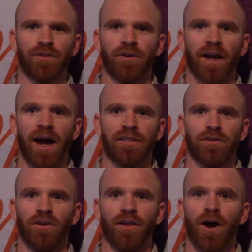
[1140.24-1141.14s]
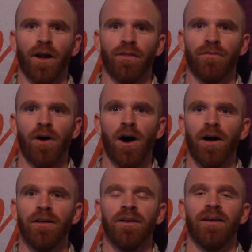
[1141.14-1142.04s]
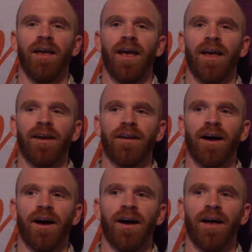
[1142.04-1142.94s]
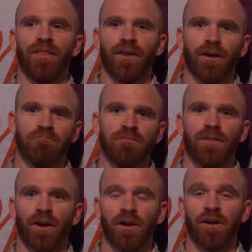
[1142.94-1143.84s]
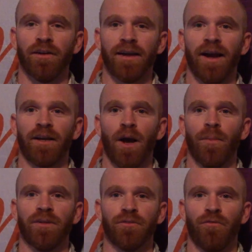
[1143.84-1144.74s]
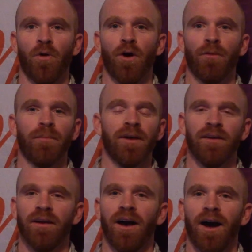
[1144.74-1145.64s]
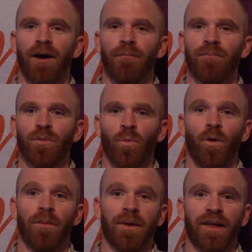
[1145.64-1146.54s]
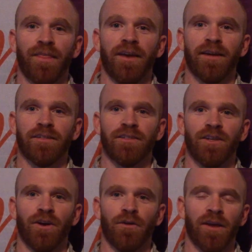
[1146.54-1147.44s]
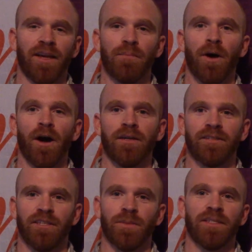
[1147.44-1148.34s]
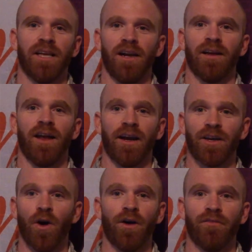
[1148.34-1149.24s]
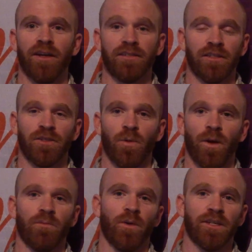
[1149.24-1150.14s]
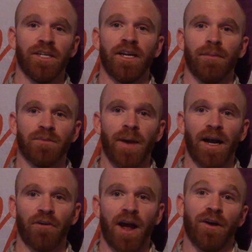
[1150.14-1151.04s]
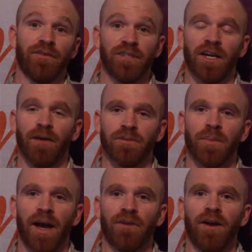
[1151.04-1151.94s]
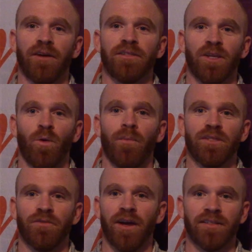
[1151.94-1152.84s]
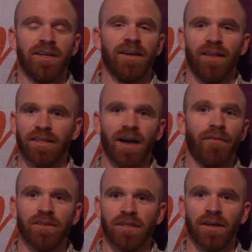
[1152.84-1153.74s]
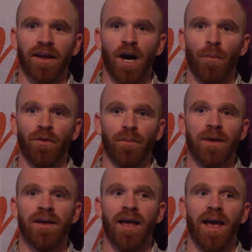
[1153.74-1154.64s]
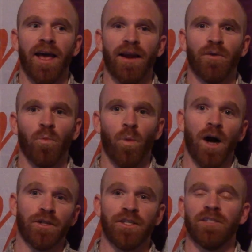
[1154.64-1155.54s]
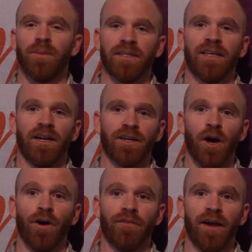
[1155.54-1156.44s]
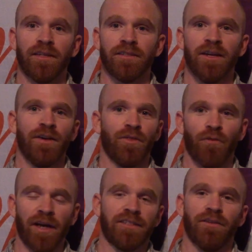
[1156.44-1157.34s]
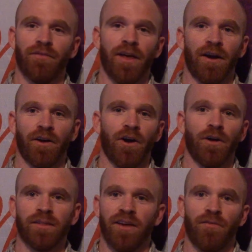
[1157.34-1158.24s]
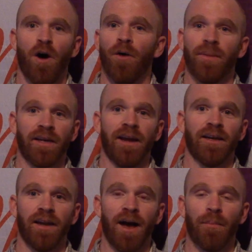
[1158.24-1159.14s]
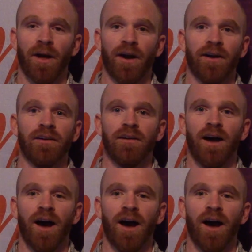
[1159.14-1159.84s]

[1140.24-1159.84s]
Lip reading: of regattas early on in the fall, and they're clearly kind of coming to form. One big thing is, you know, Nikki Barnes has been sailing a lot of co-ed events, and so when she comes back around, if she comes back around to sail women's events, that's obviously going to help them. And while she's been sailing co-ed events, the rest of their girls have all been getting a lot better.